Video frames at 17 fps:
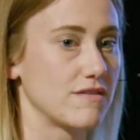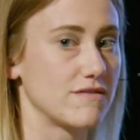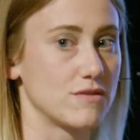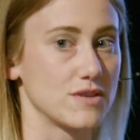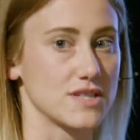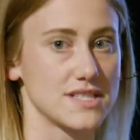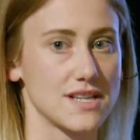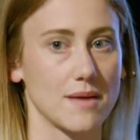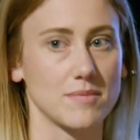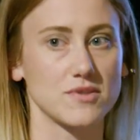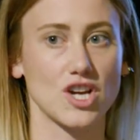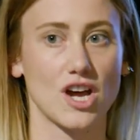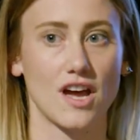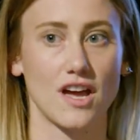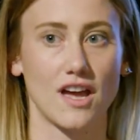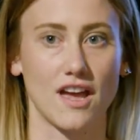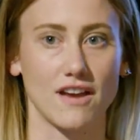for
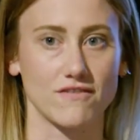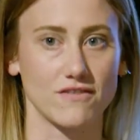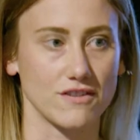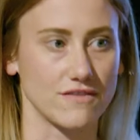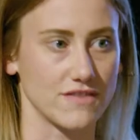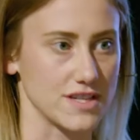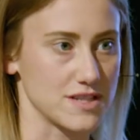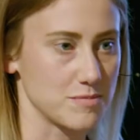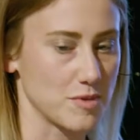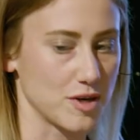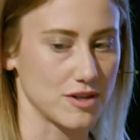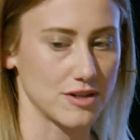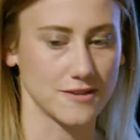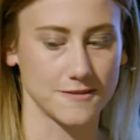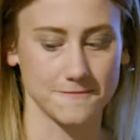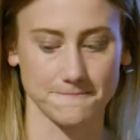Snapchat, and for Facebook.